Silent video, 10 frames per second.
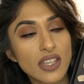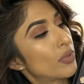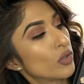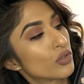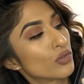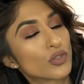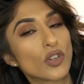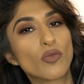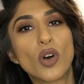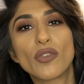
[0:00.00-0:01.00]
bottles
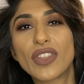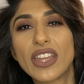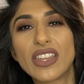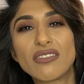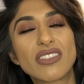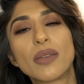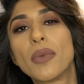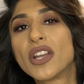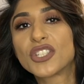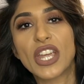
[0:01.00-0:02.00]
of what they think
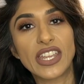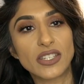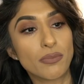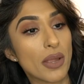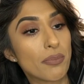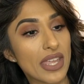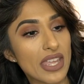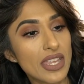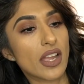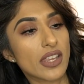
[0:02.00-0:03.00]
my shade might
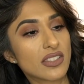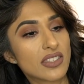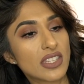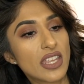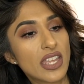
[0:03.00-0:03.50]
be. I can see